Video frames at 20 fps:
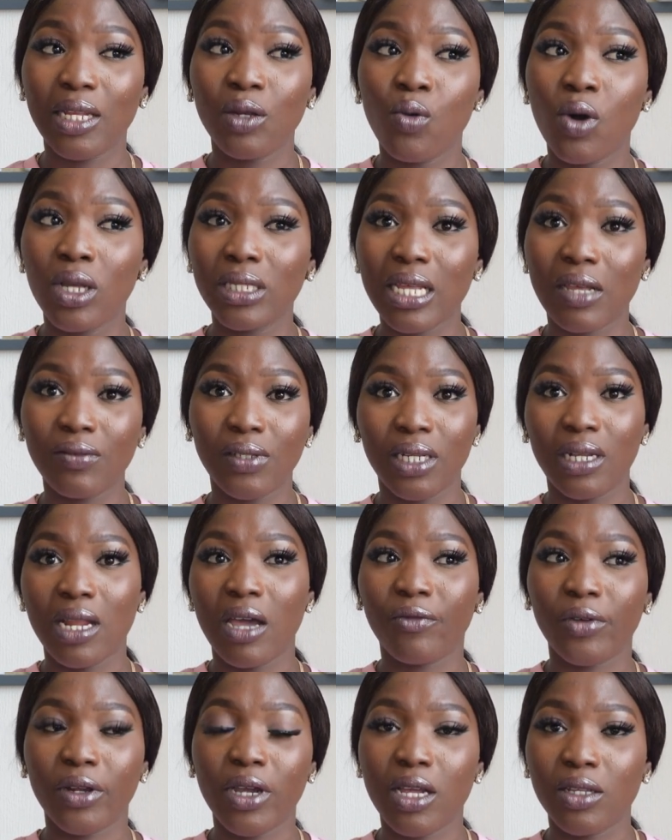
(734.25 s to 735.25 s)
The ones I've seen in
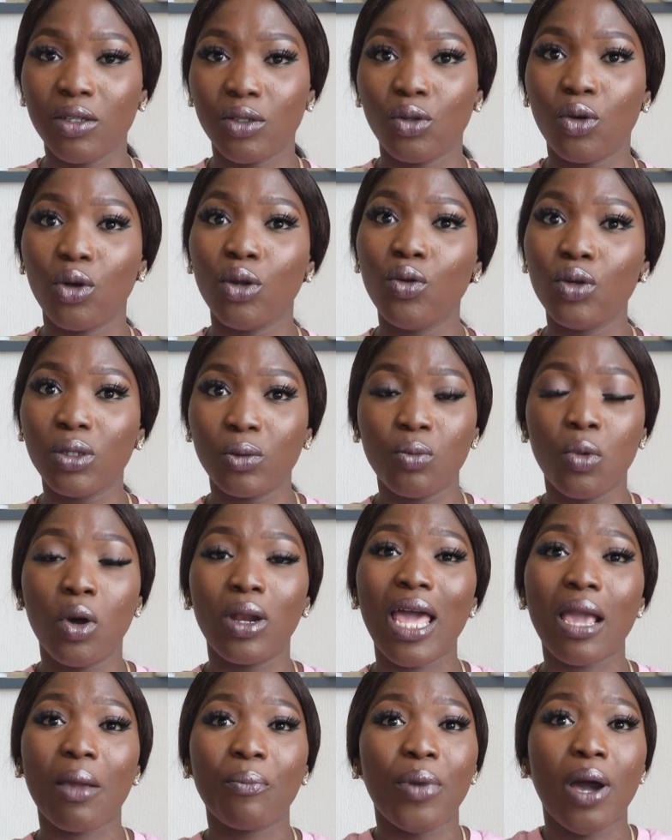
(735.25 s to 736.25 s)
African store looks more
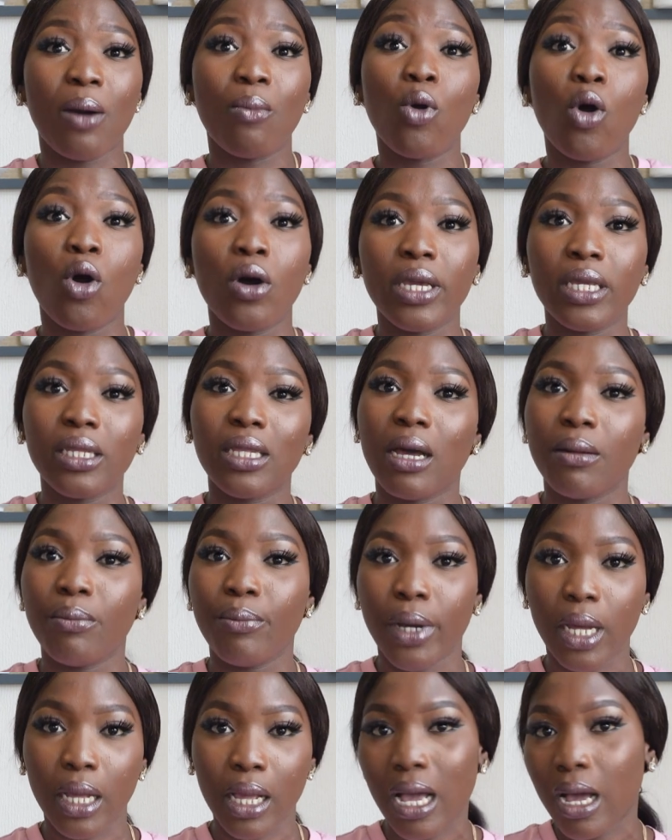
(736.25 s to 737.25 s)
like palm oil than
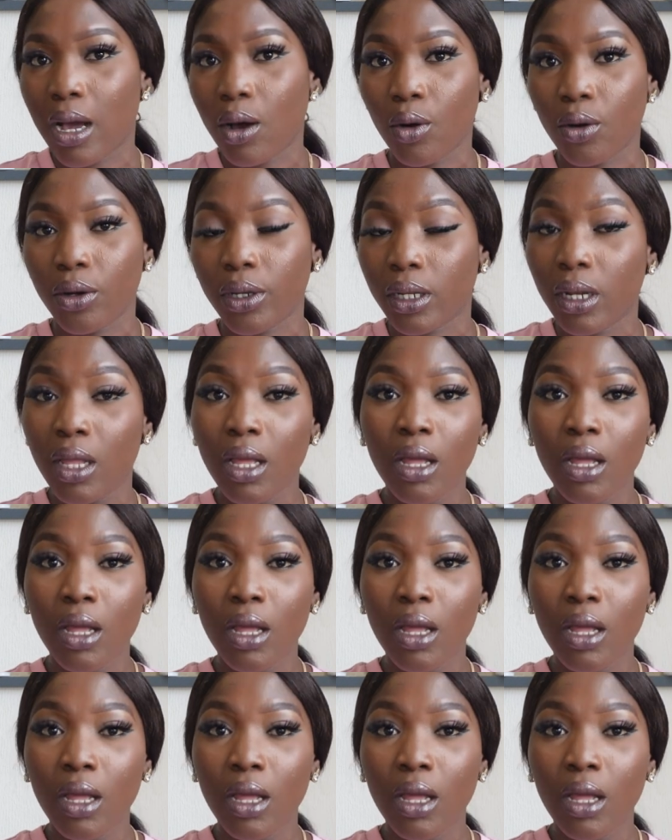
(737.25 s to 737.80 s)
banga oil